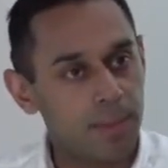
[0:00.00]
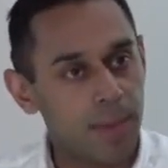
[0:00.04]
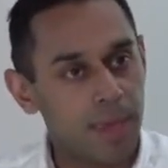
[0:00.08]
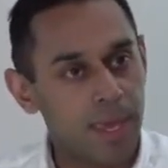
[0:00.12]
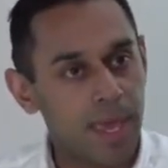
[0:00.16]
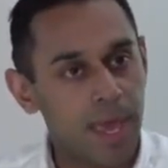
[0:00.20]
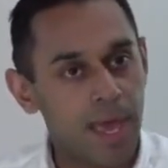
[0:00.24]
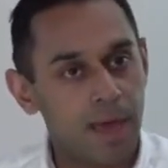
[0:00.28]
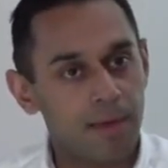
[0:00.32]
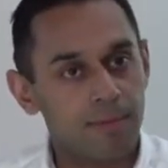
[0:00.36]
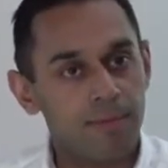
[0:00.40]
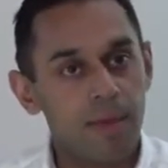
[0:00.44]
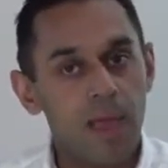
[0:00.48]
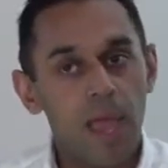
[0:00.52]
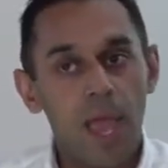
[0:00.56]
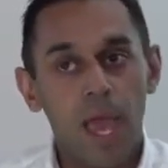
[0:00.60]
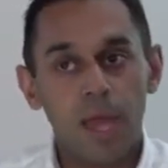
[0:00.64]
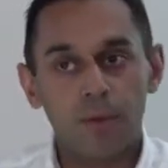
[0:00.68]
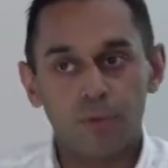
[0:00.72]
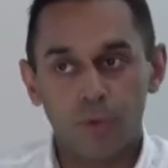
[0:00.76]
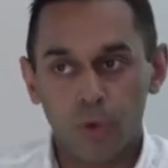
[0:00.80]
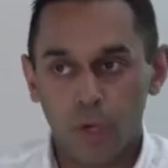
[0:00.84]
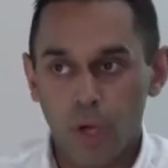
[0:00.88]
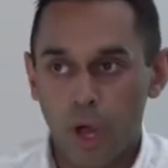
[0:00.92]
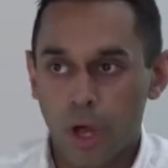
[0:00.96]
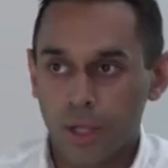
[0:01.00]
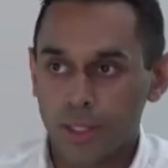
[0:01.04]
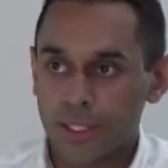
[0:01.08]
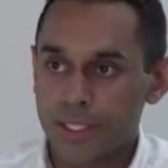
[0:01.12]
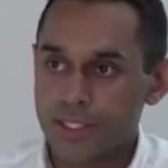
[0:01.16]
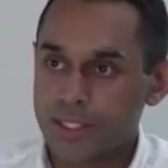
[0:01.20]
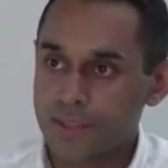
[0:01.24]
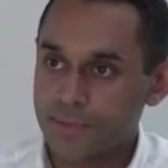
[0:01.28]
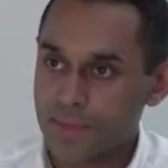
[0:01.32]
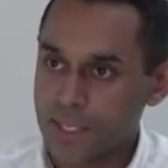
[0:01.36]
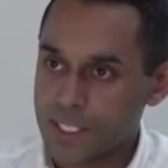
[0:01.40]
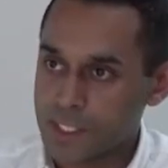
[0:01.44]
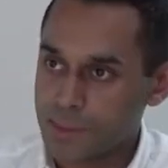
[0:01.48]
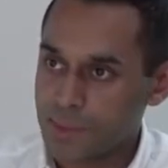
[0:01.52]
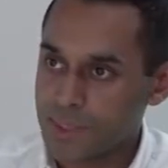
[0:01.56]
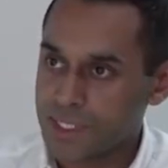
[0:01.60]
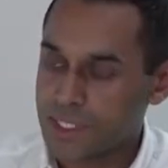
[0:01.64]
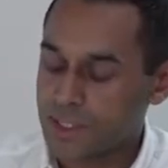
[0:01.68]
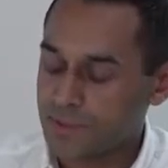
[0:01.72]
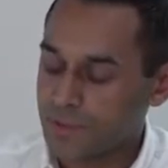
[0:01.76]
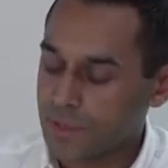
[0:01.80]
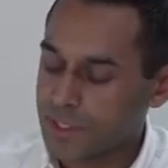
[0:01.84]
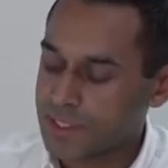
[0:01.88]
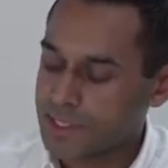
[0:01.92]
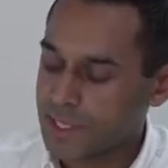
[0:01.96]
may have and regardless of their
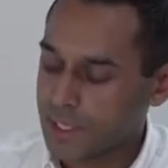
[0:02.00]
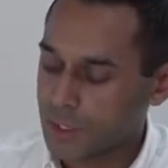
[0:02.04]
specific